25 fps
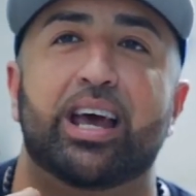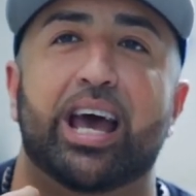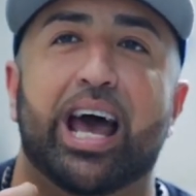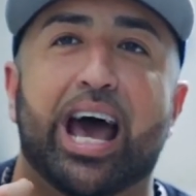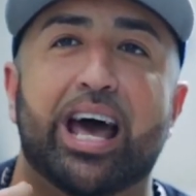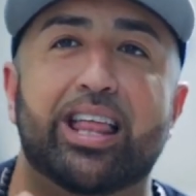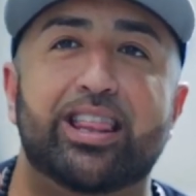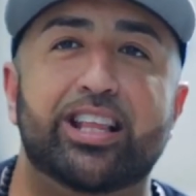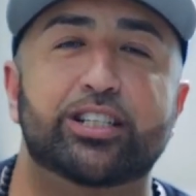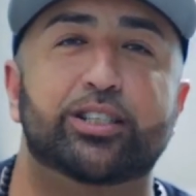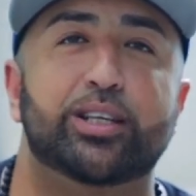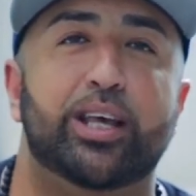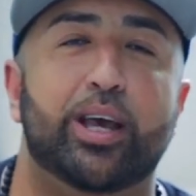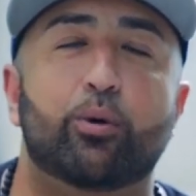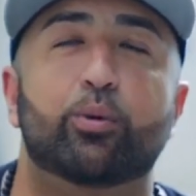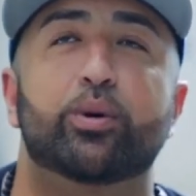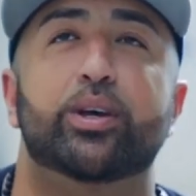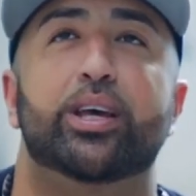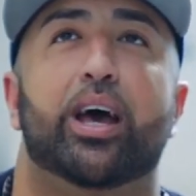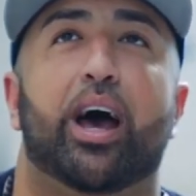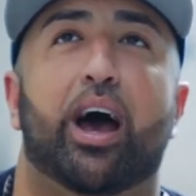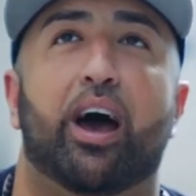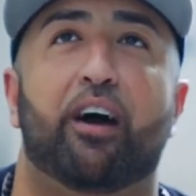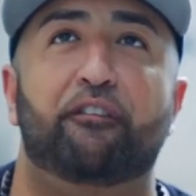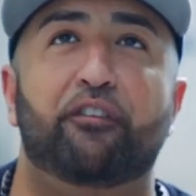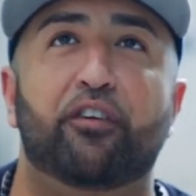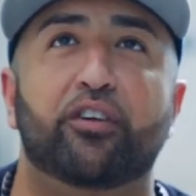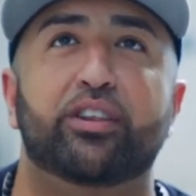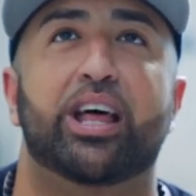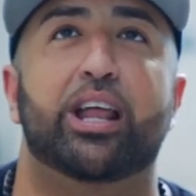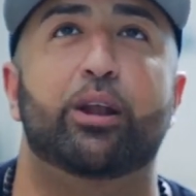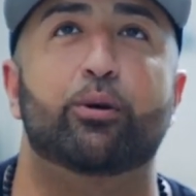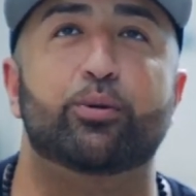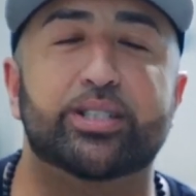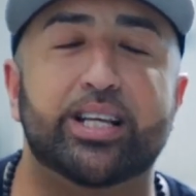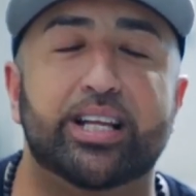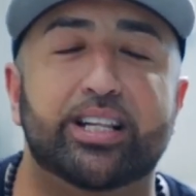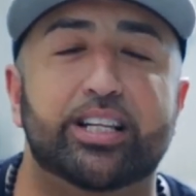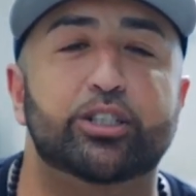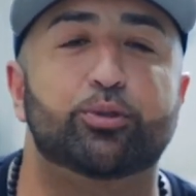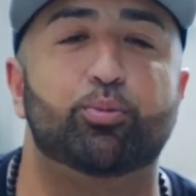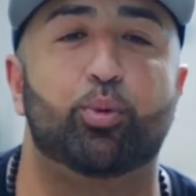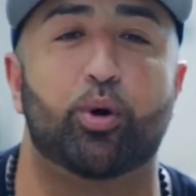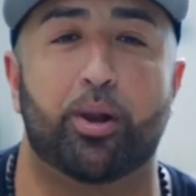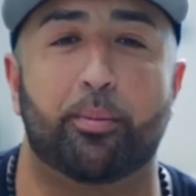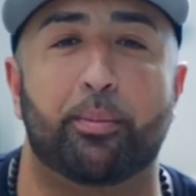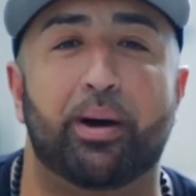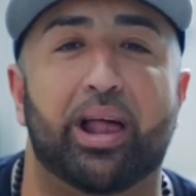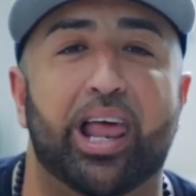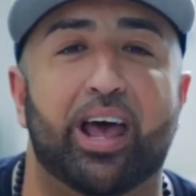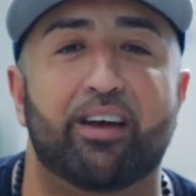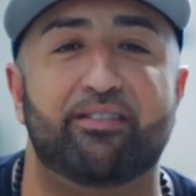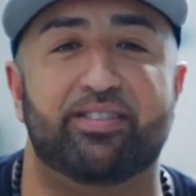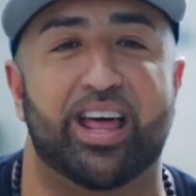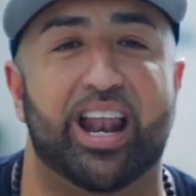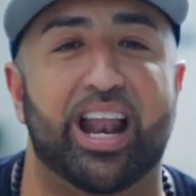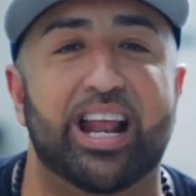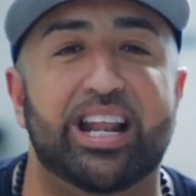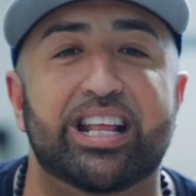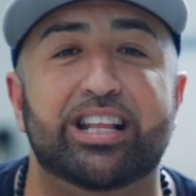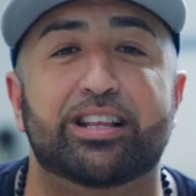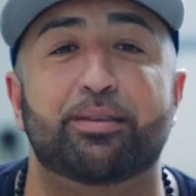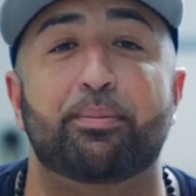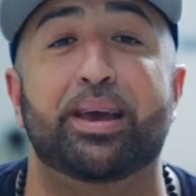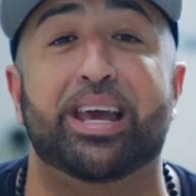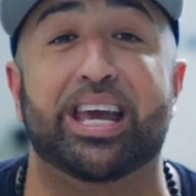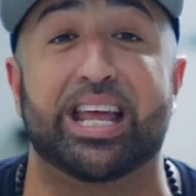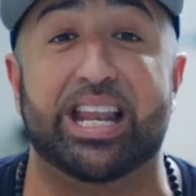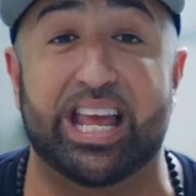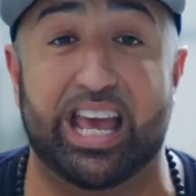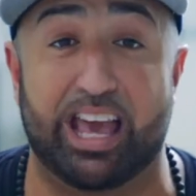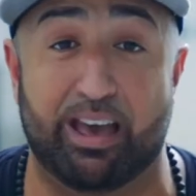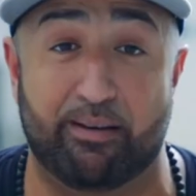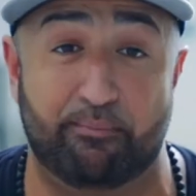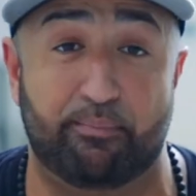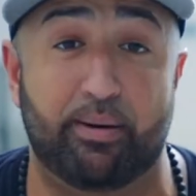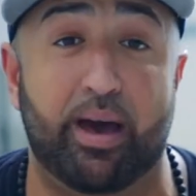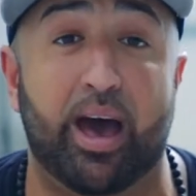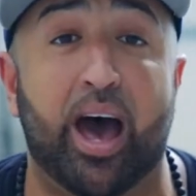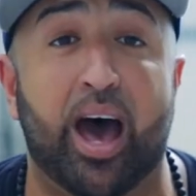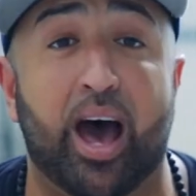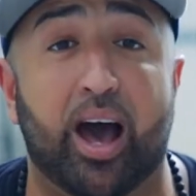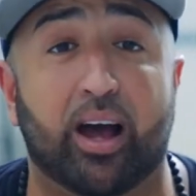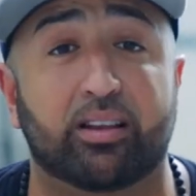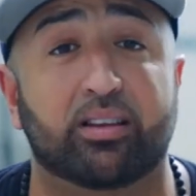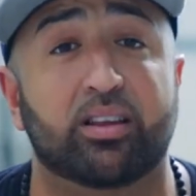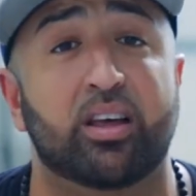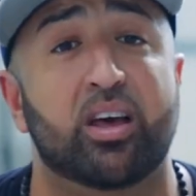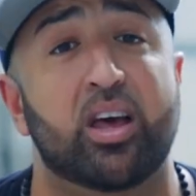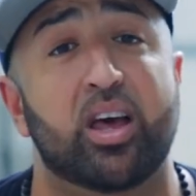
at this, it, I felt that it was at this point in my life that I needed to make an impact,